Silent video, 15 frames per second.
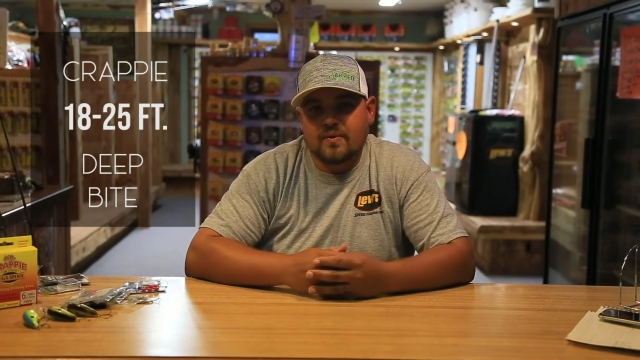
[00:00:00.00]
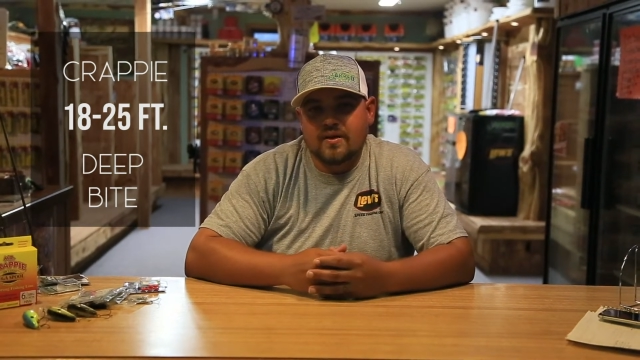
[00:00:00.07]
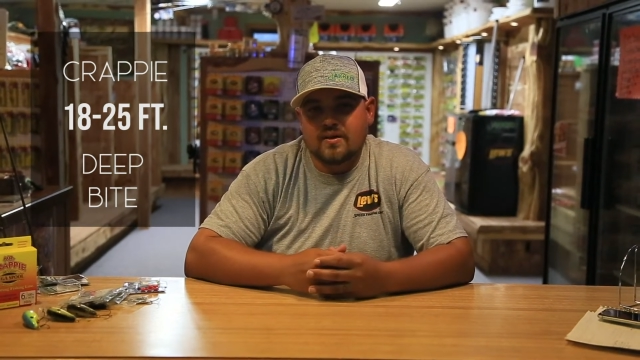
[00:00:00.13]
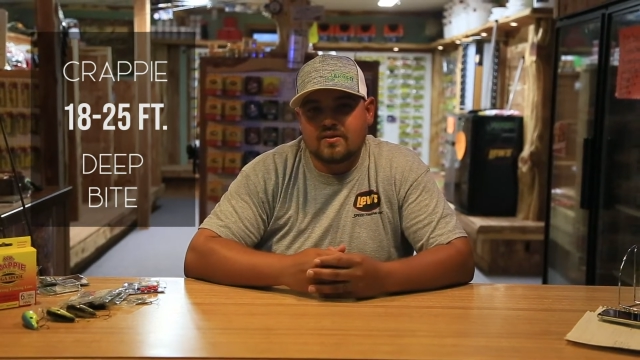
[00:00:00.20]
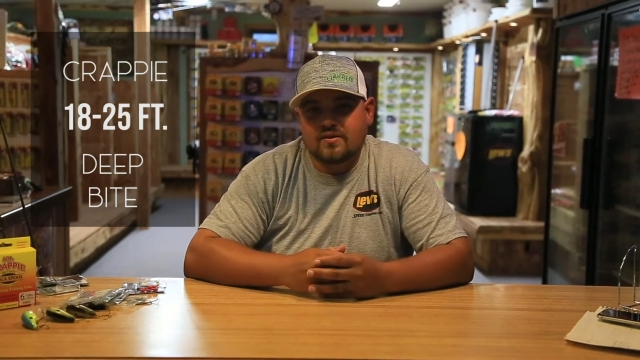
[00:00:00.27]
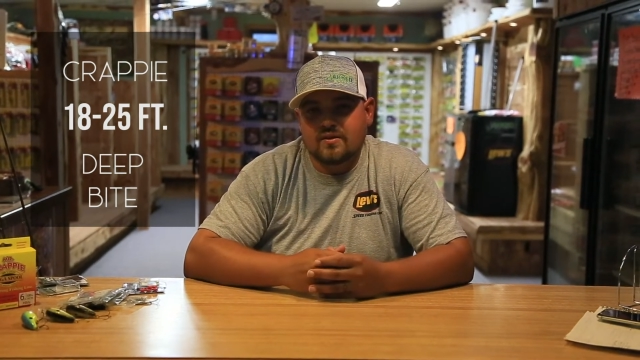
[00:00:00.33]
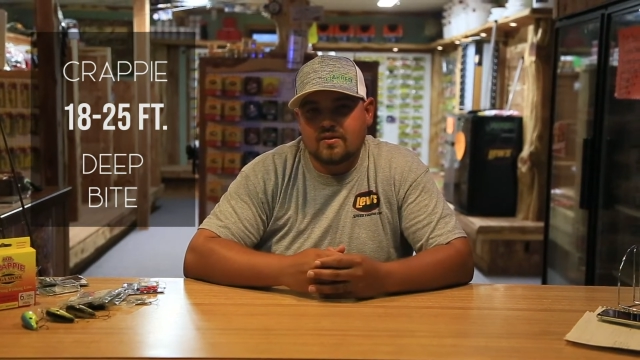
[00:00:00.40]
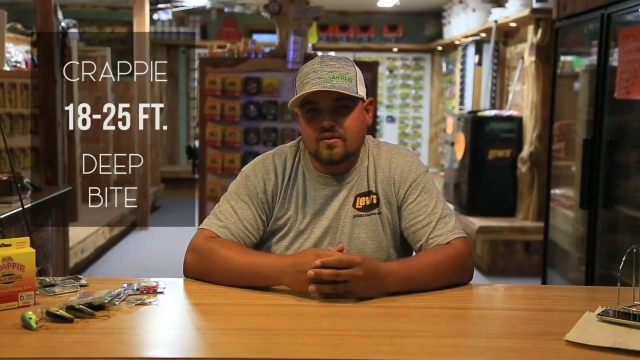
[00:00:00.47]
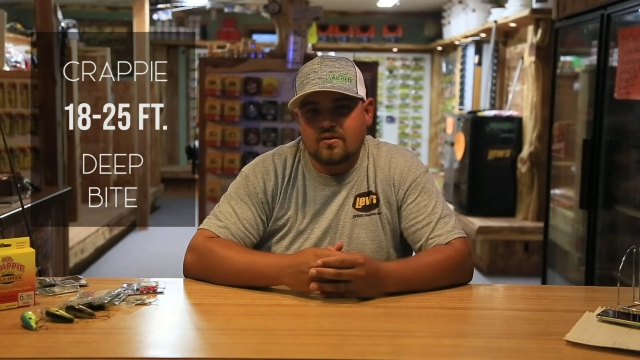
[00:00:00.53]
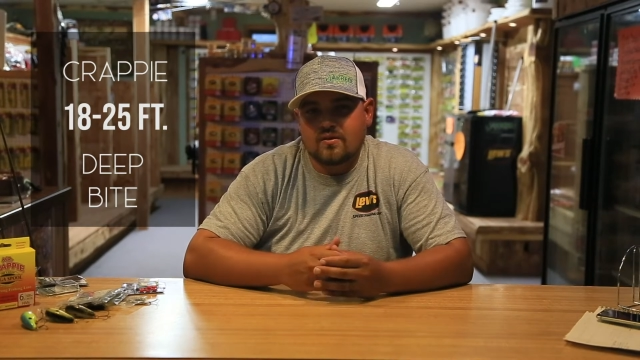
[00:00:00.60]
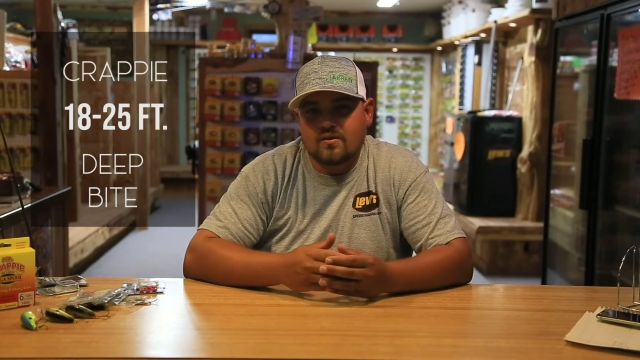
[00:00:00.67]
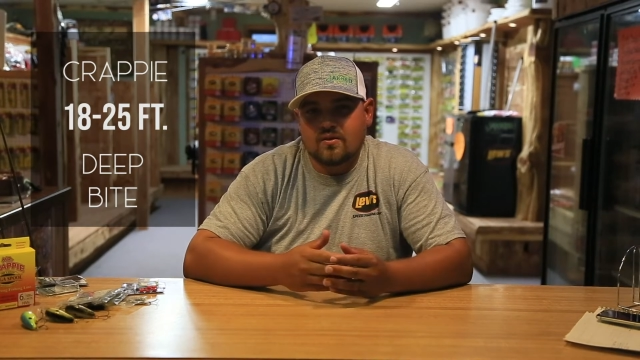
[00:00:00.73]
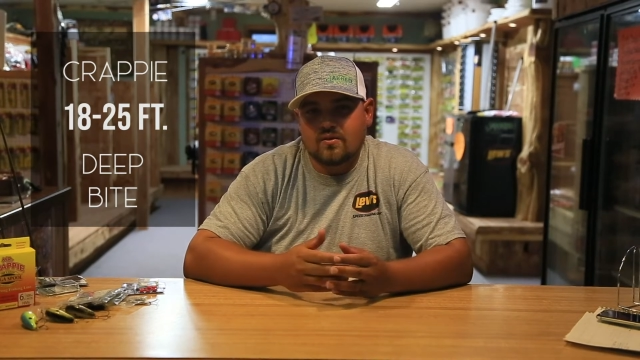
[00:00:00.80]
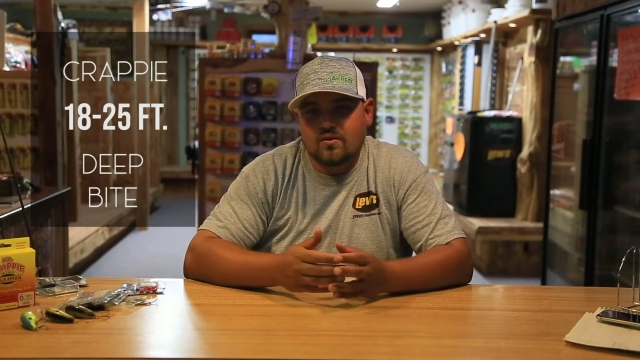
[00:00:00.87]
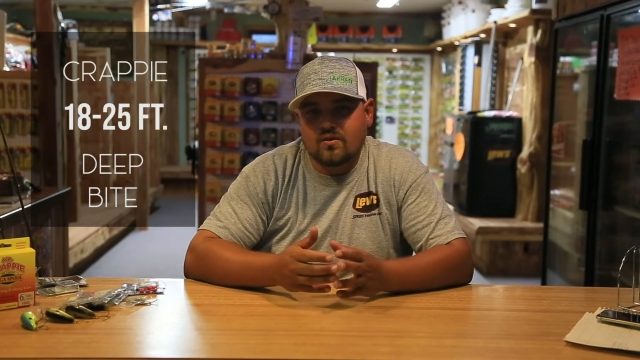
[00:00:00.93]
piles that
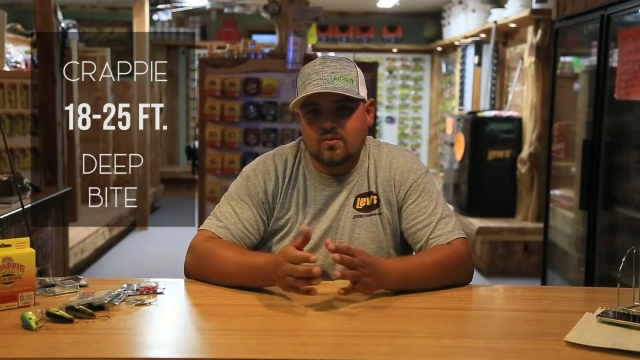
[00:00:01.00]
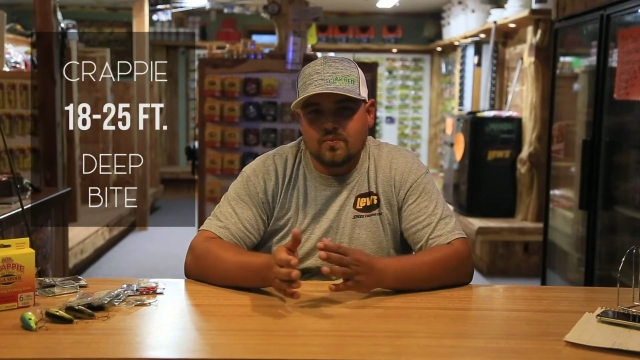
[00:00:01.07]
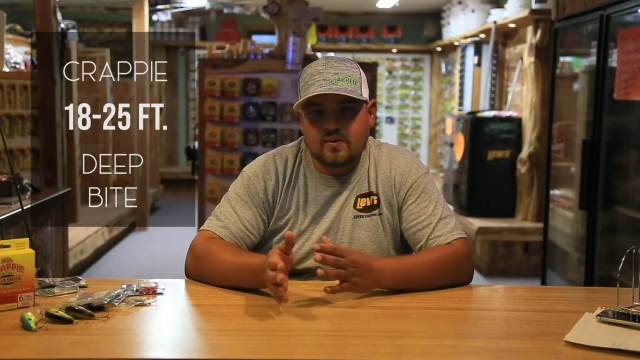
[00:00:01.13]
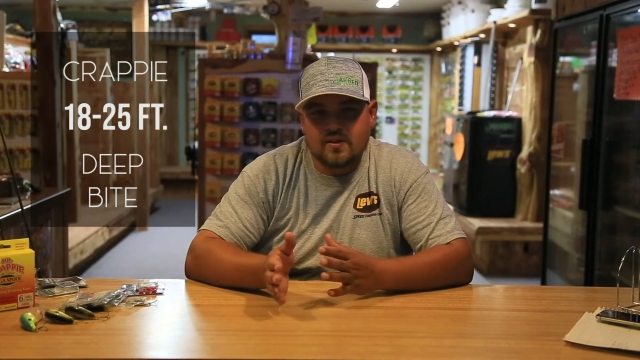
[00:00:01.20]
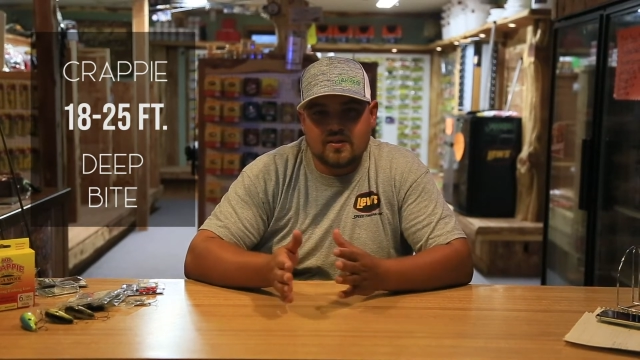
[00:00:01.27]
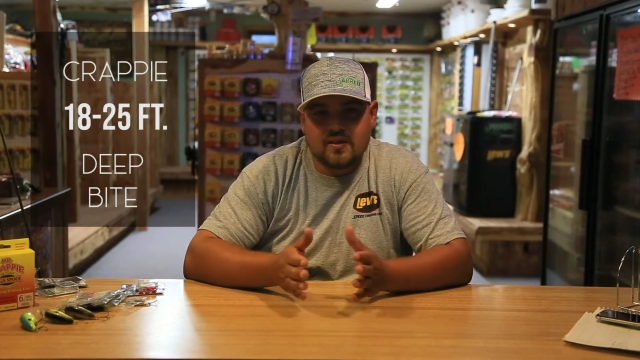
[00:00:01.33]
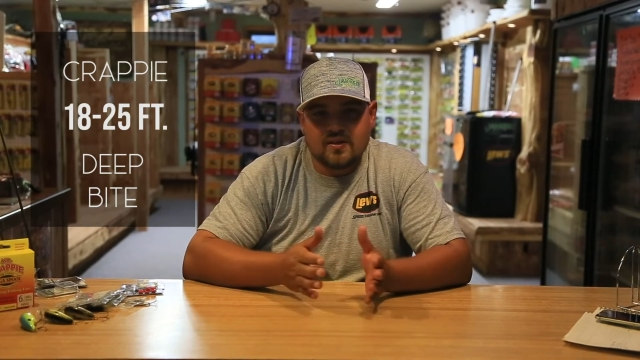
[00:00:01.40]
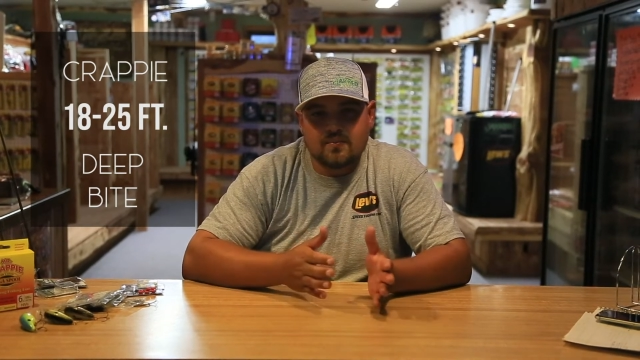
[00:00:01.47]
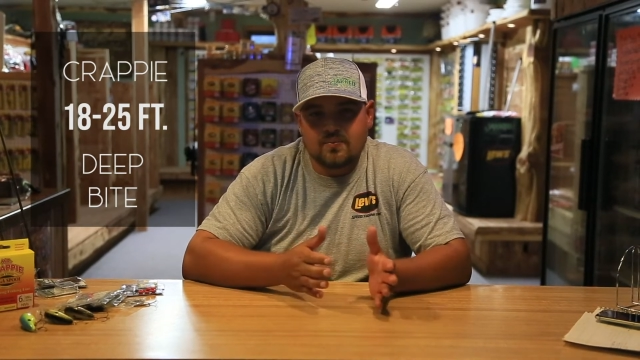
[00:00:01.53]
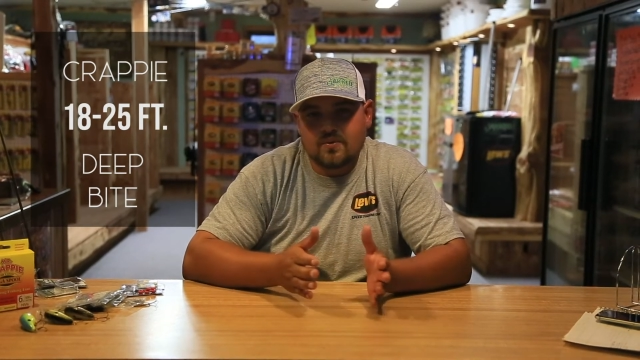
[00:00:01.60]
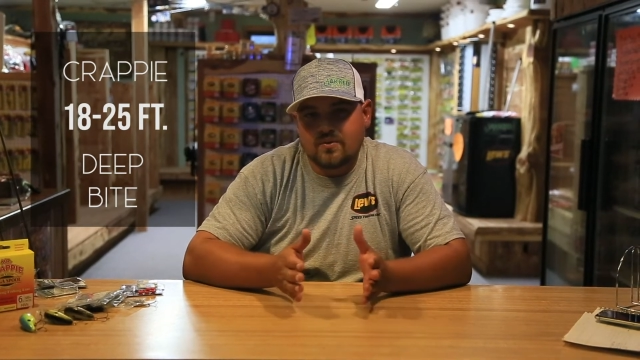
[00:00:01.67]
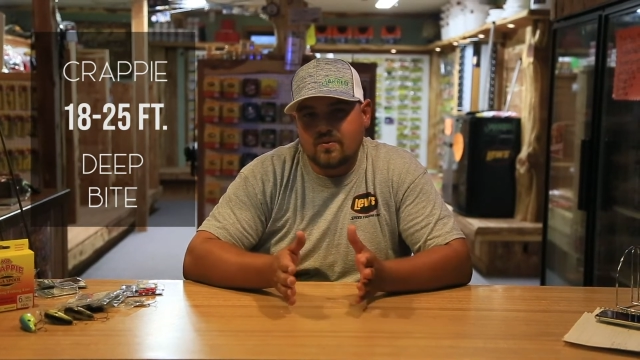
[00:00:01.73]
are a little bit deeper,